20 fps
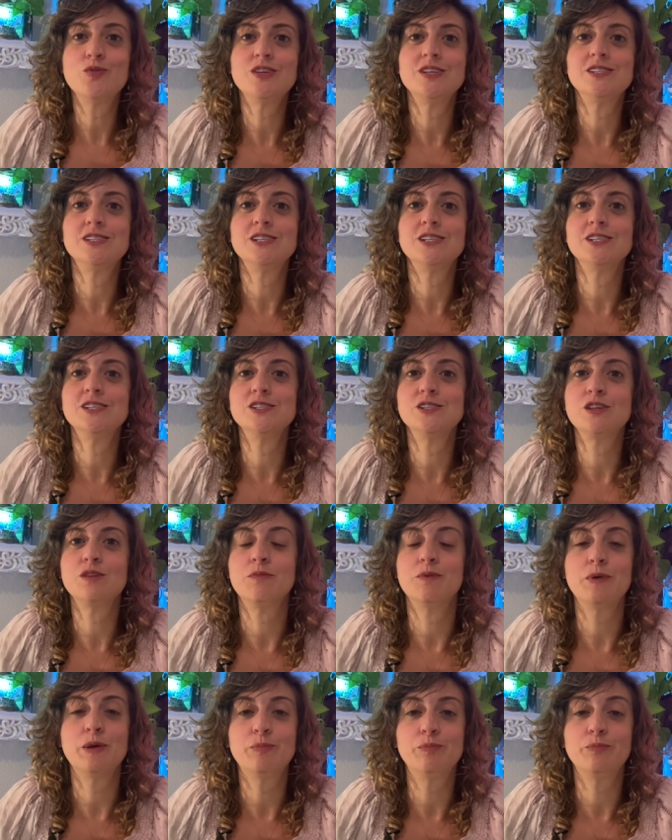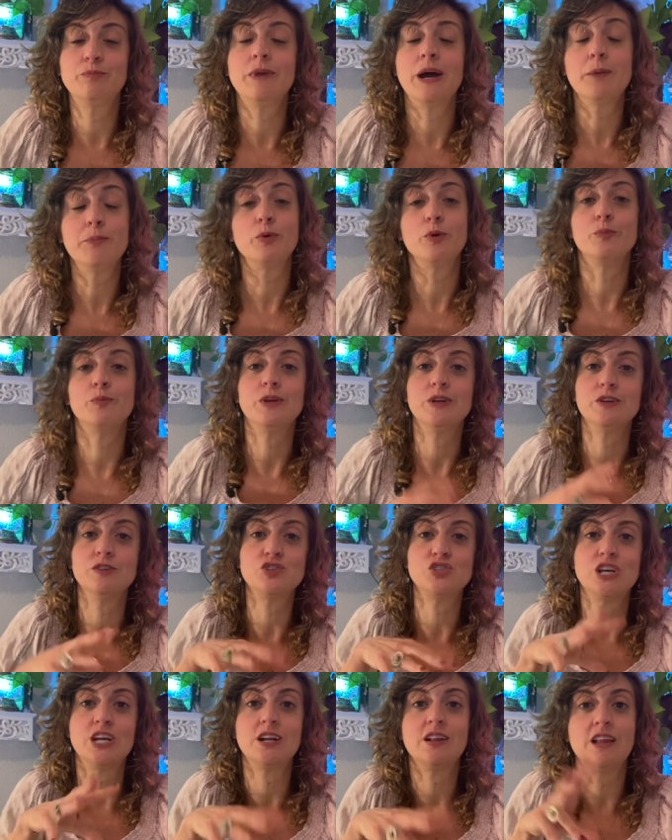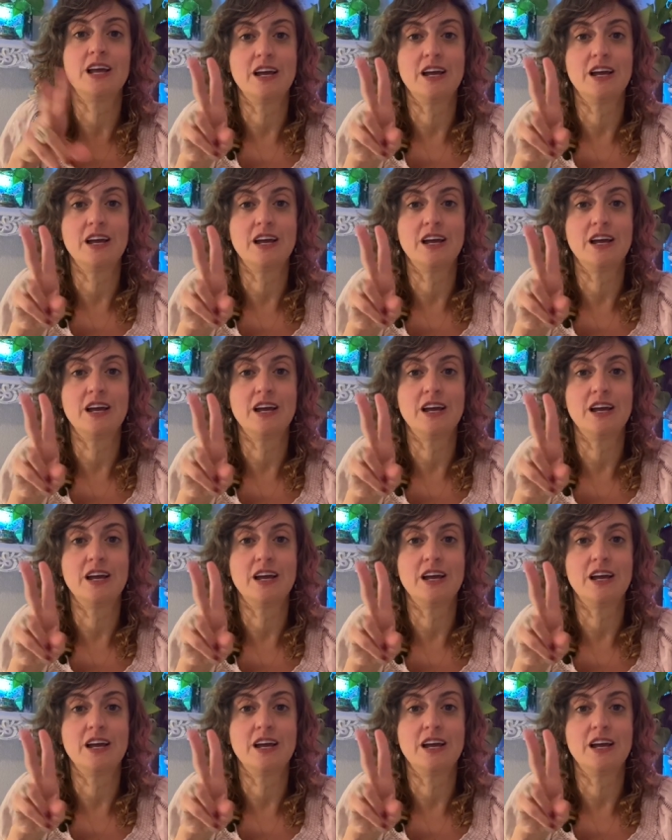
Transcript: This is my my premier channel.